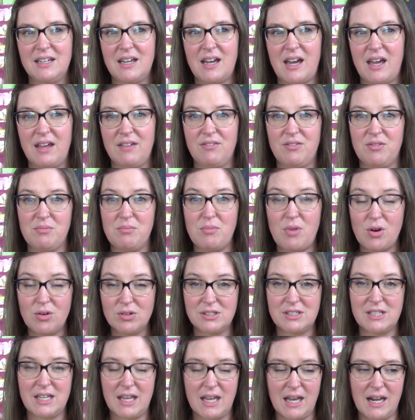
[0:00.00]
I've
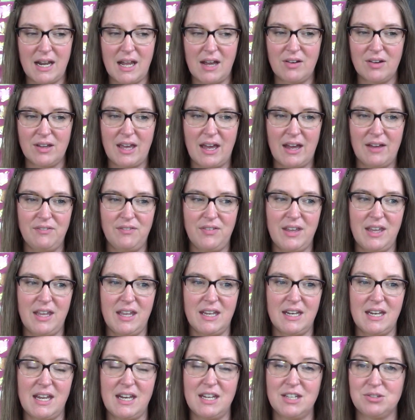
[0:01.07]
mostly cut out
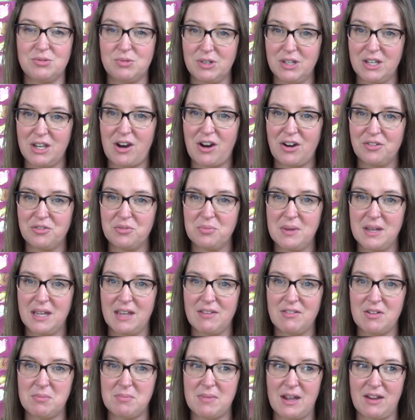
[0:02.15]
caffeine. It is really hard for me to
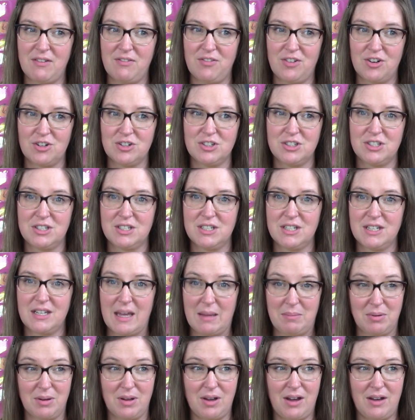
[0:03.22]
give up my first
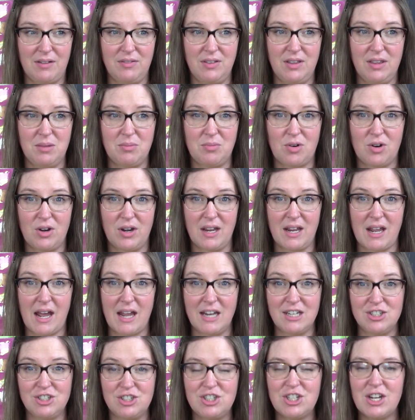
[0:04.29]
cup of coffee in the morning.
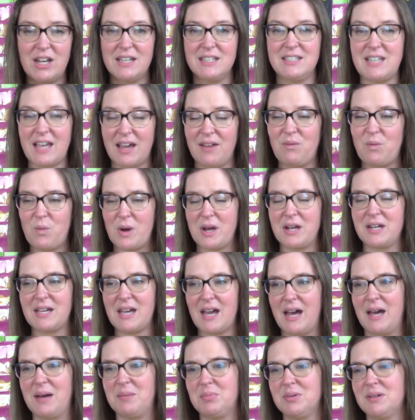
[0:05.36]
I just have one
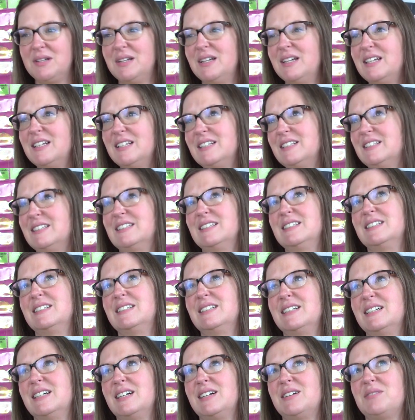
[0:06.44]
cup,
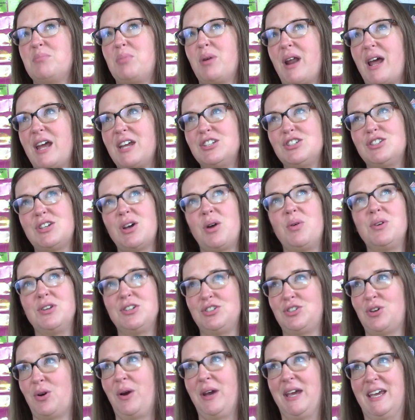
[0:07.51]
but I so
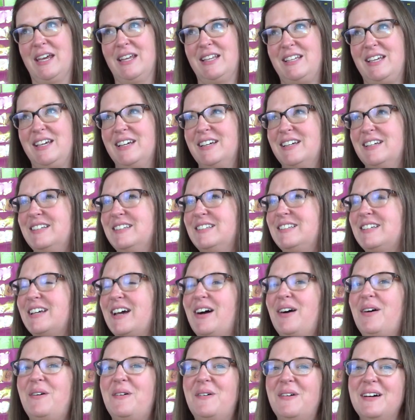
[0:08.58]
enjoy it.
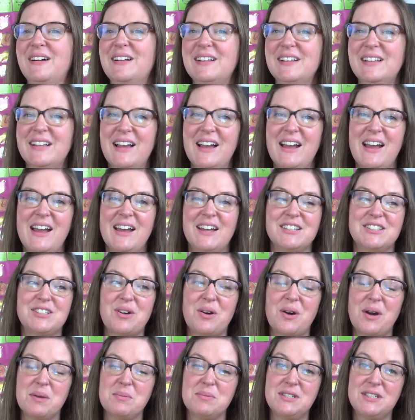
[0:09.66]
so, so
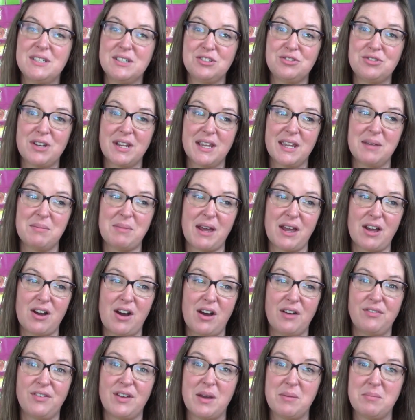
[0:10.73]
I'm still drinking my
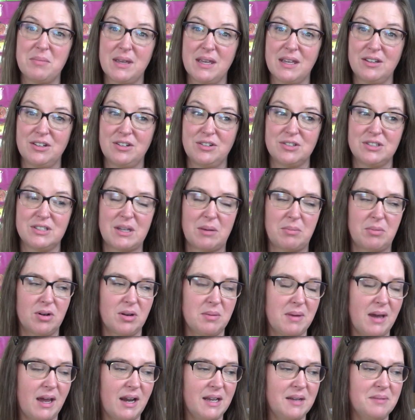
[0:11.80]
coffee. I'm being a little stubborn
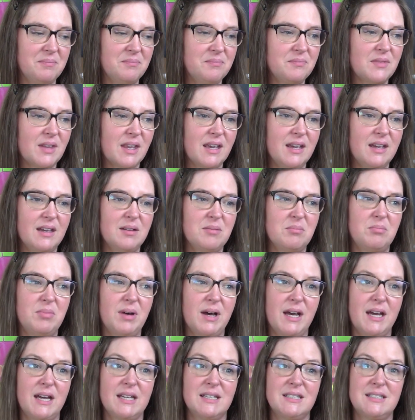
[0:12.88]
about it,
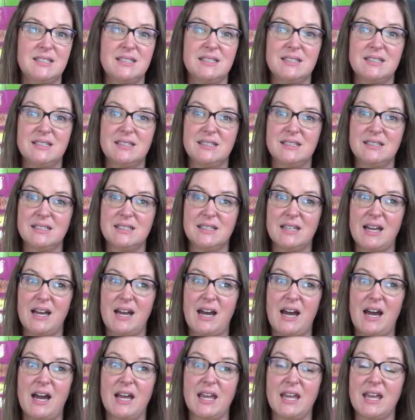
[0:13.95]
but
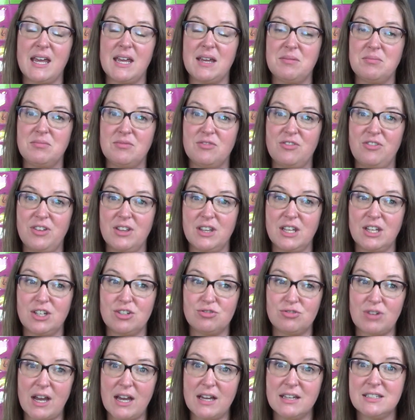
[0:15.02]
I am feeling
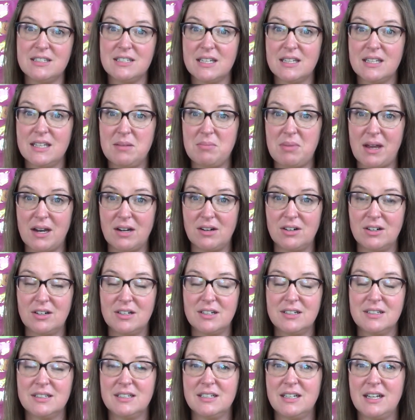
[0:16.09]
drastically
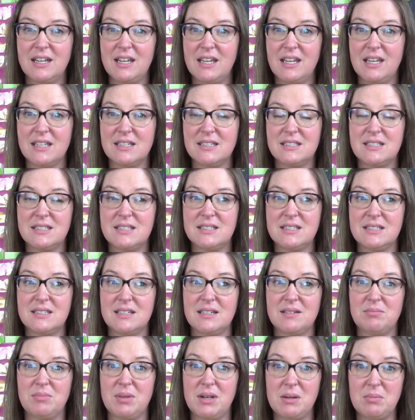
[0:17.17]
better. It's
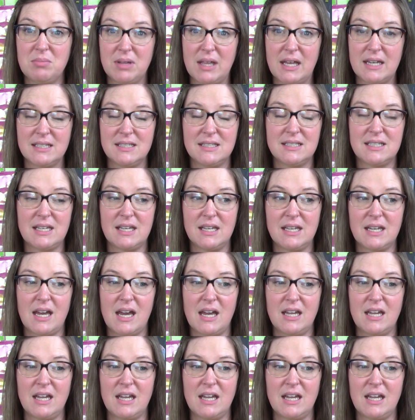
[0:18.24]
been a blessing.